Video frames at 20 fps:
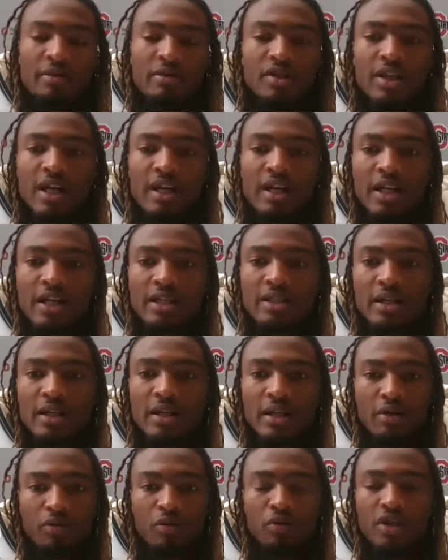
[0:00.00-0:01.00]
So that's
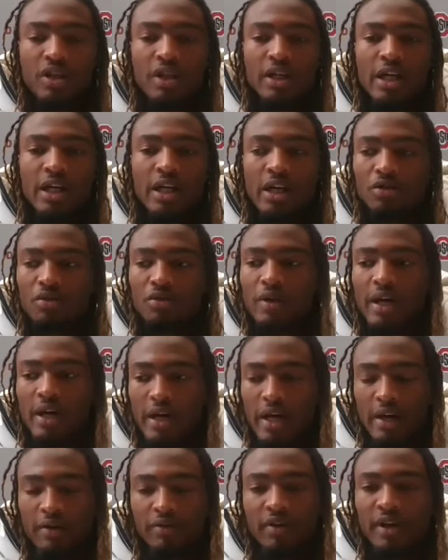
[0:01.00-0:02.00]
something, a routine, I do that
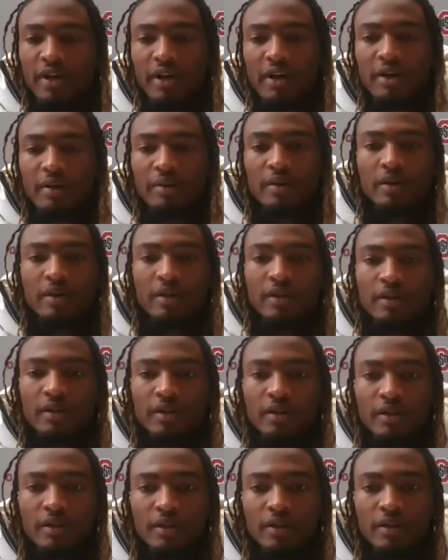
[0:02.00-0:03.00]
every game.